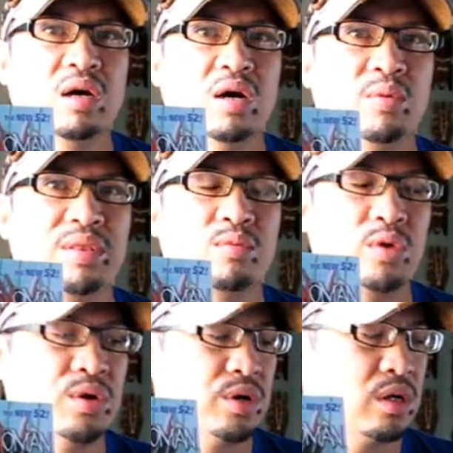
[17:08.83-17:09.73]

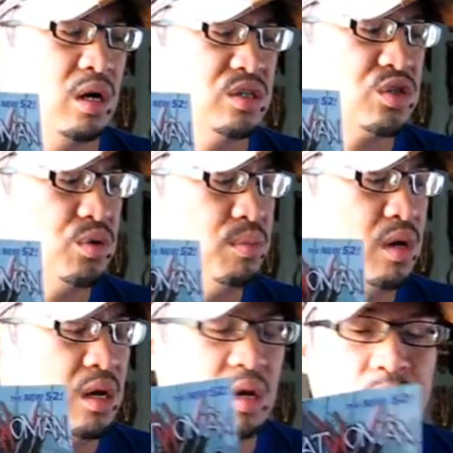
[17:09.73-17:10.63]
with her
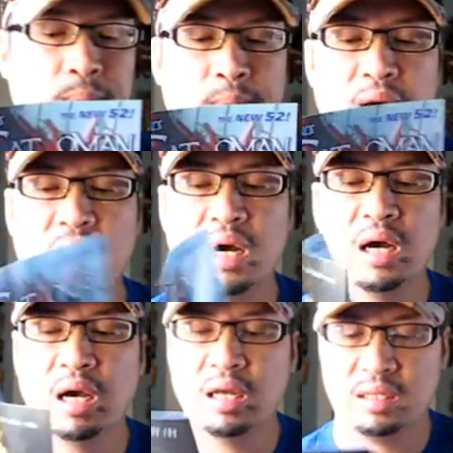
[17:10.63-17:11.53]
costume,
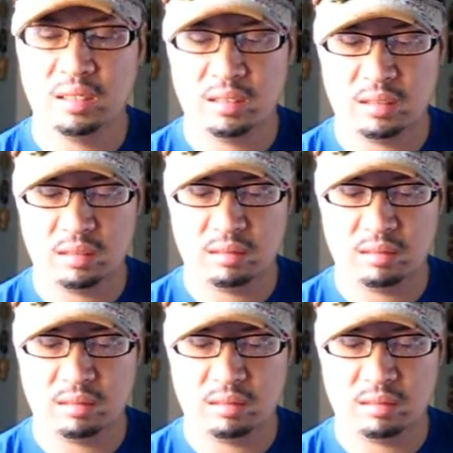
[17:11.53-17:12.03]
but